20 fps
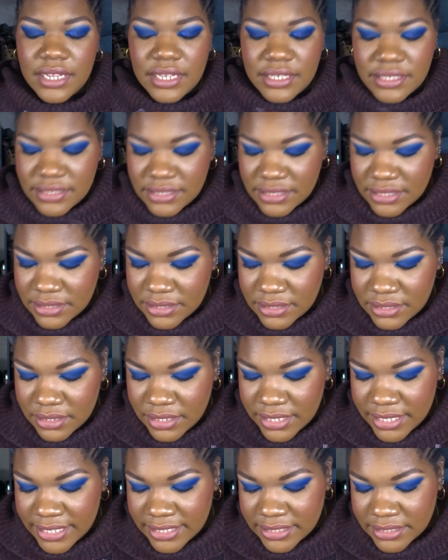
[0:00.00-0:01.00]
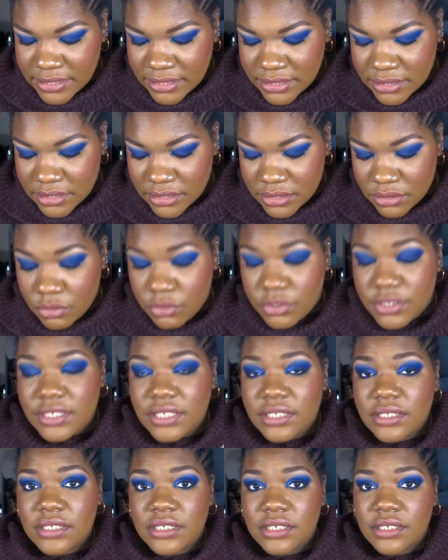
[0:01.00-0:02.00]
Since
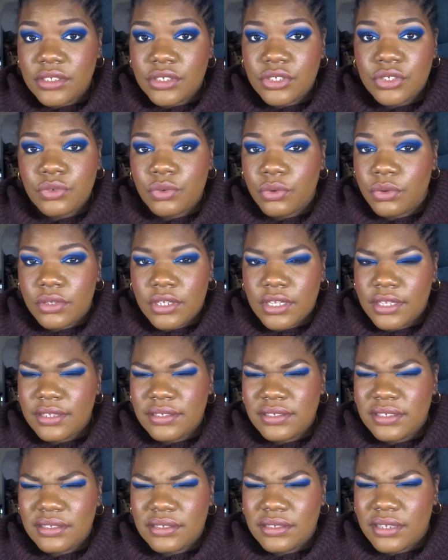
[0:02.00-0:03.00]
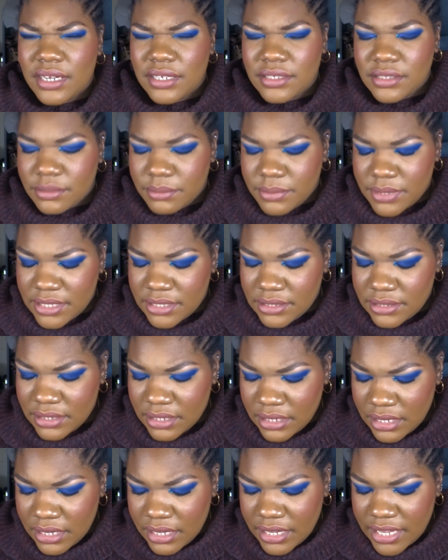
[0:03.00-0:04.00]
the intro, not since the last update,
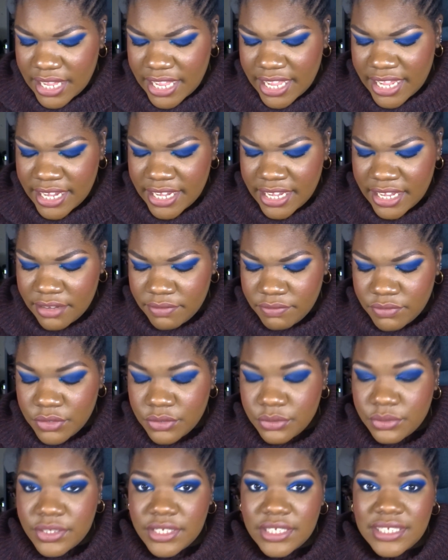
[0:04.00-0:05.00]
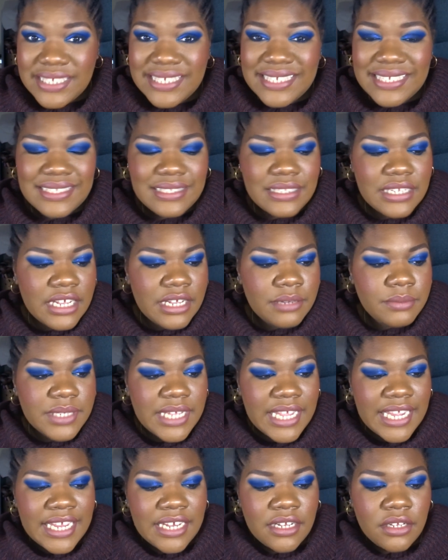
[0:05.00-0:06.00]
I have used it 6 times.
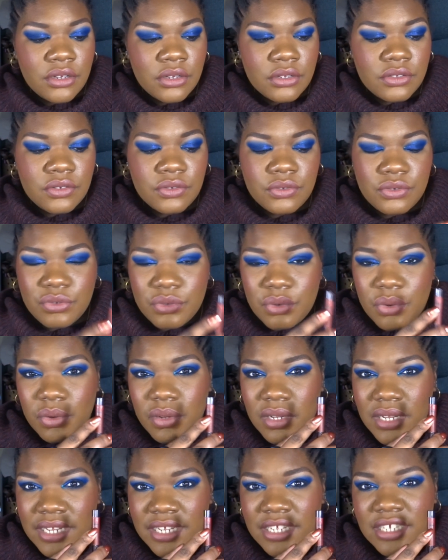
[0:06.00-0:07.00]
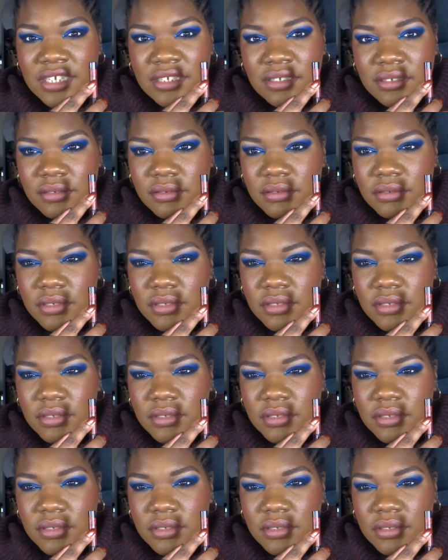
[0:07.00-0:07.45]
I cannot draw a line.